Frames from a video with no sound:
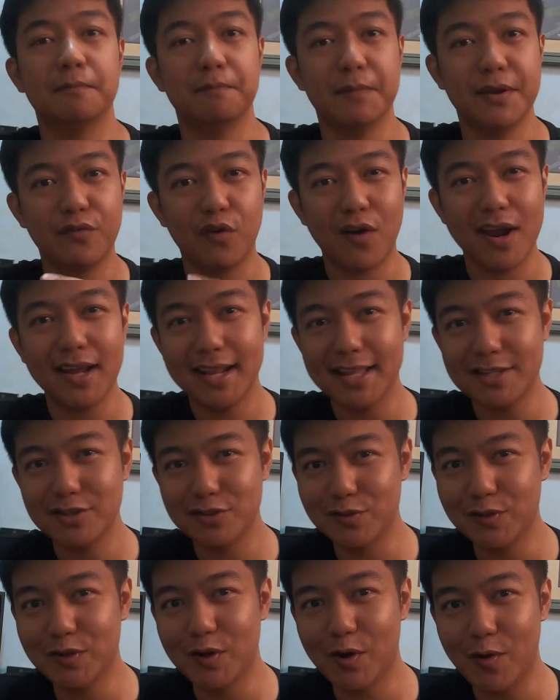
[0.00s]
Before I let
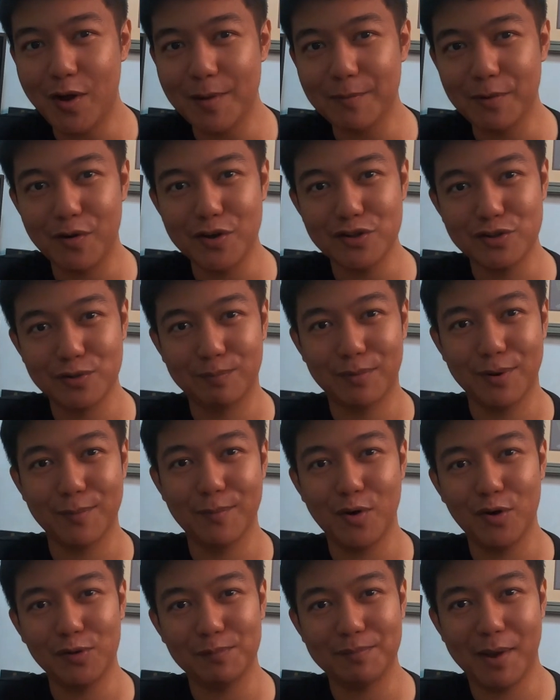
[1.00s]
you go, I'm going to
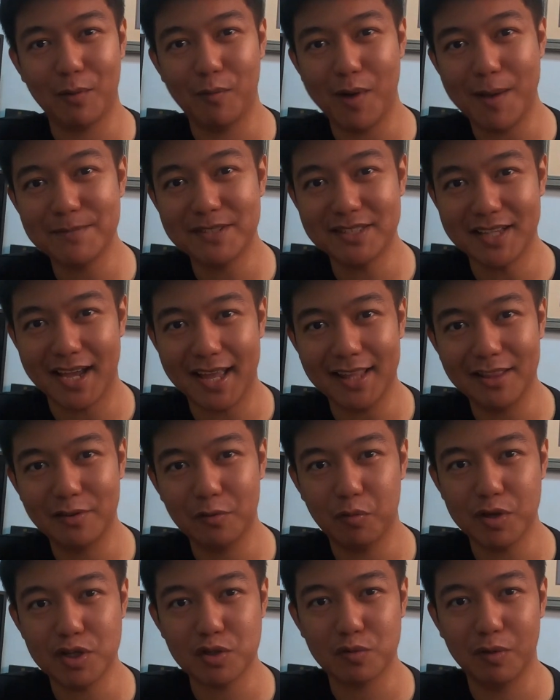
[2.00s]
promote my website,
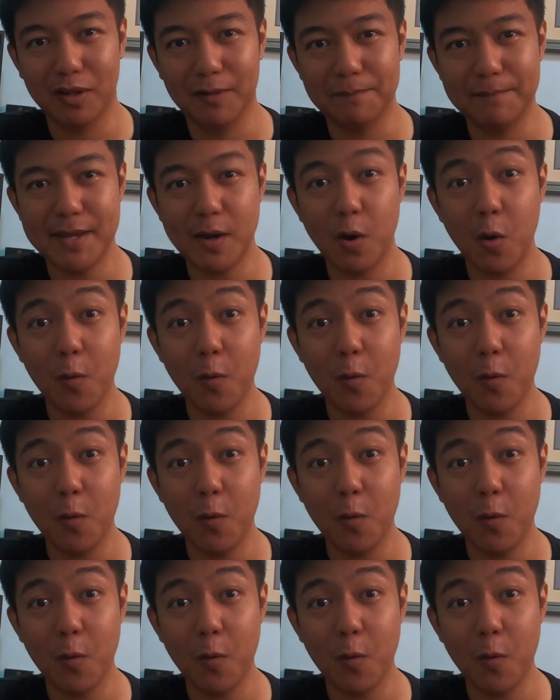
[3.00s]
which will be